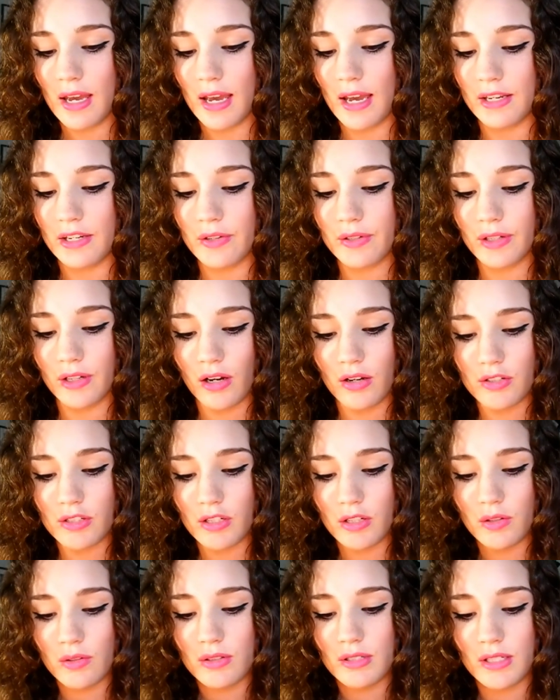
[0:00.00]
And you can
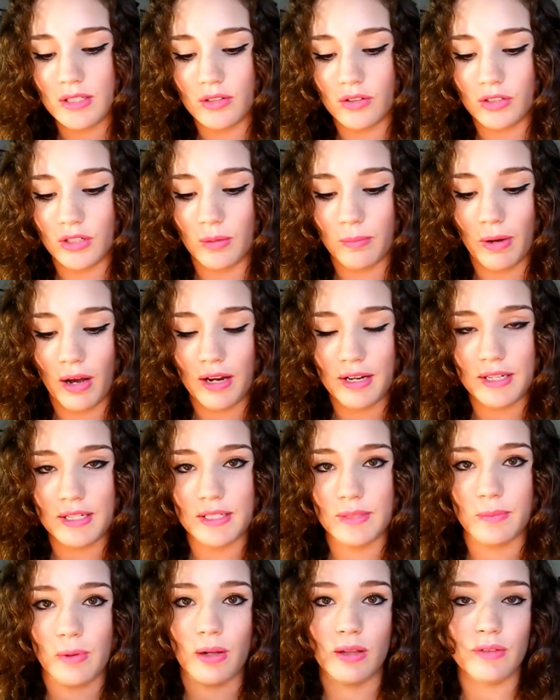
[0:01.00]
also use this on your body
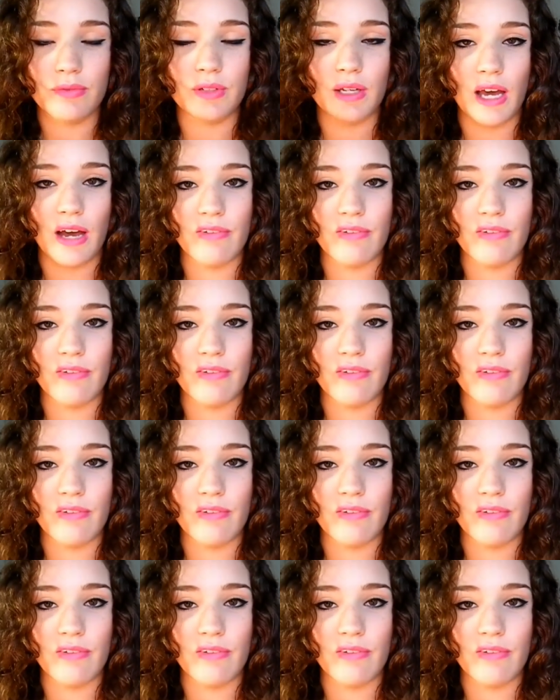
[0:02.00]
as well if you